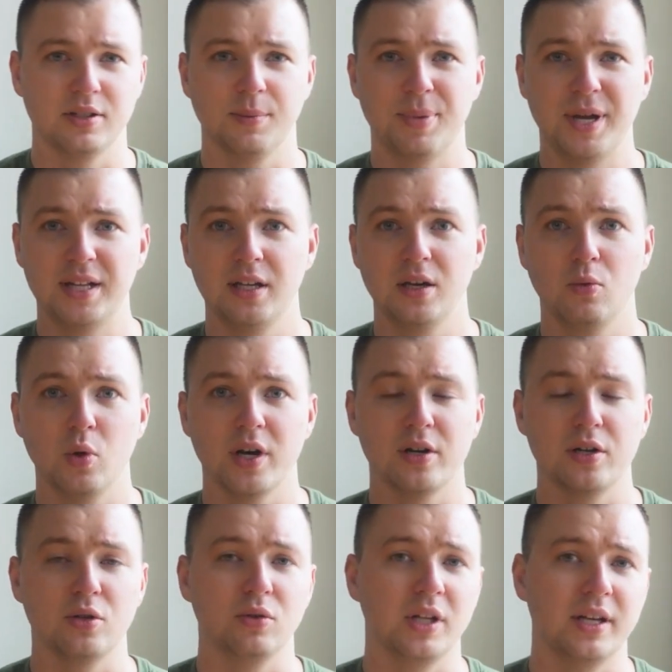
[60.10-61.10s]
depending on where
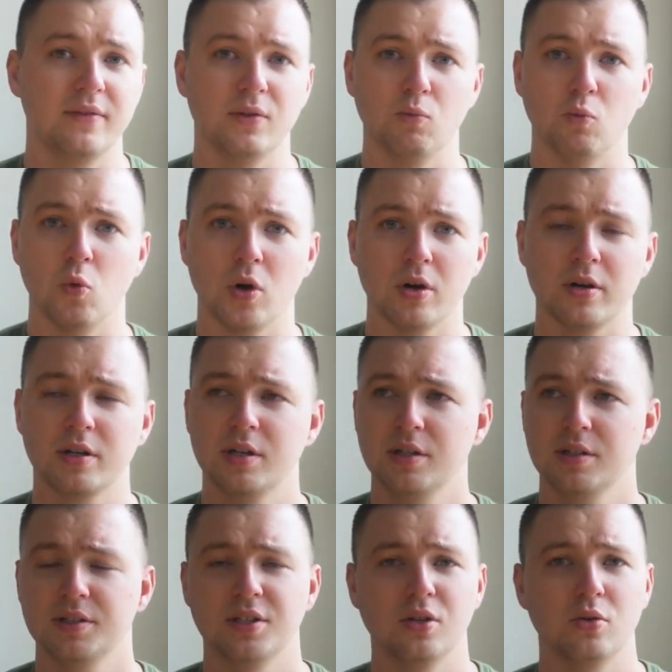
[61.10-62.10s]
you live and work,
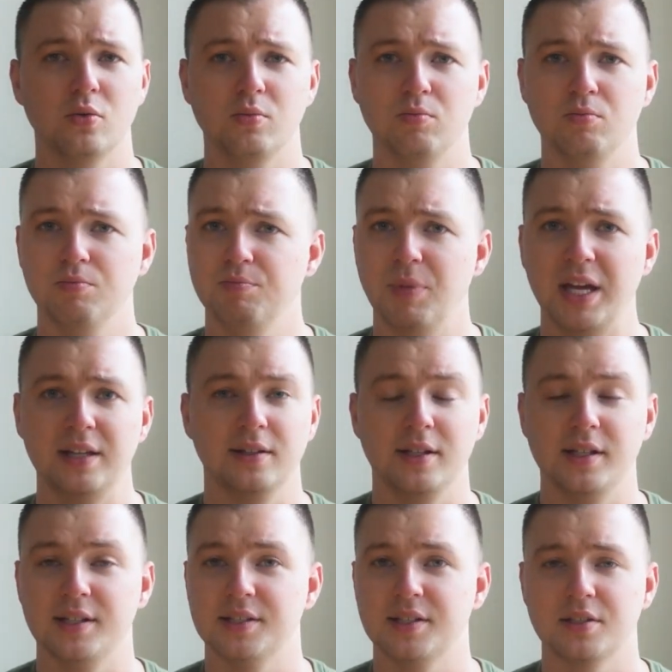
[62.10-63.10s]
so
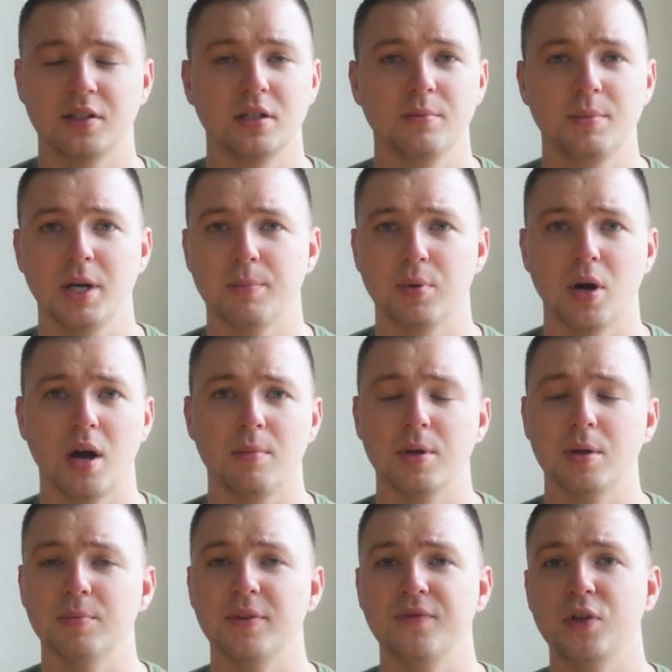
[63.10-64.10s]
mainly this is going to be a
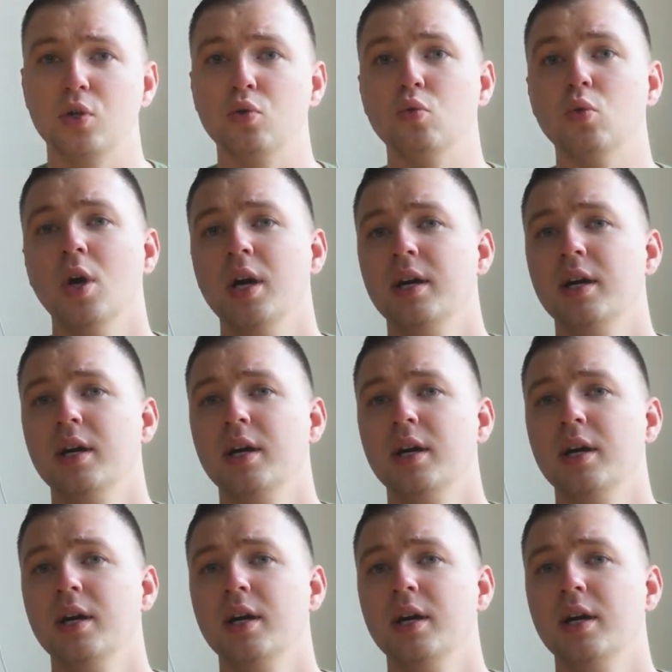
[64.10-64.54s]
problem if you